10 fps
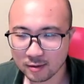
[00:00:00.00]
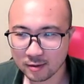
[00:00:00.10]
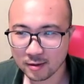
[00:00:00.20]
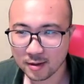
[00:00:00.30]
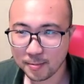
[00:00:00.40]

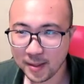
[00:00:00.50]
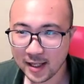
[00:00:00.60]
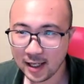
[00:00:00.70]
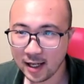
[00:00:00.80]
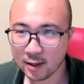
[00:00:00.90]

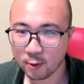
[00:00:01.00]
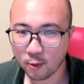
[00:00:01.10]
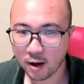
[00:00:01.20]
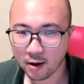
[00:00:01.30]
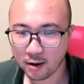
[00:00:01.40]
speaking
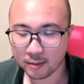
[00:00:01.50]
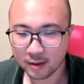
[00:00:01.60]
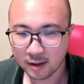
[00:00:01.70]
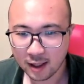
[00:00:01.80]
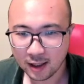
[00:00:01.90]
while I'm
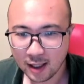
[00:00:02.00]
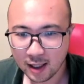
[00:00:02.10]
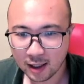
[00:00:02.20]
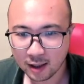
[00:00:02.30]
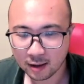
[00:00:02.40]

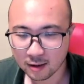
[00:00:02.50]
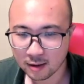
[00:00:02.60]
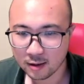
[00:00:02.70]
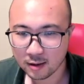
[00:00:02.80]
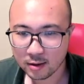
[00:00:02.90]
thinking.
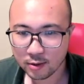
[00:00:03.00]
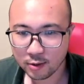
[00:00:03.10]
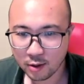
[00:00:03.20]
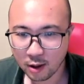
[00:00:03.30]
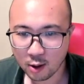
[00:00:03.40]

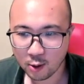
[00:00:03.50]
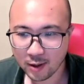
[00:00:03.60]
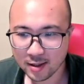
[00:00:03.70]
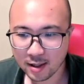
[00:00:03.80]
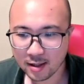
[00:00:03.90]
So
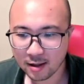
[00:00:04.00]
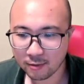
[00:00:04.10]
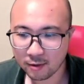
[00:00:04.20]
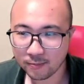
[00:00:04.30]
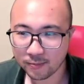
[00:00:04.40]
it's kind of
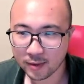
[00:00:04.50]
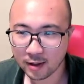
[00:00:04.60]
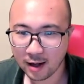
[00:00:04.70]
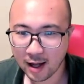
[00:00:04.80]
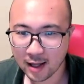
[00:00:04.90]

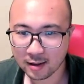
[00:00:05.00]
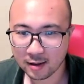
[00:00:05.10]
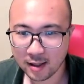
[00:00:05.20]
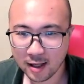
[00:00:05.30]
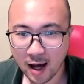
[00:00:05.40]
like a
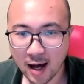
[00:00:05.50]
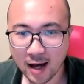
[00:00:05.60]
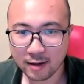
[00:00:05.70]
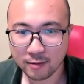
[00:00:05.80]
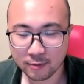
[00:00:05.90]

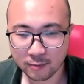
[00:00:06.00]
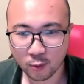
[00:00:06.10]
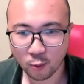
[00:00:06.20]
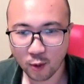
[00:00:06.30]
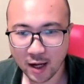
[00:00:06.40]
live
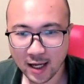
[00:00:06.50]
way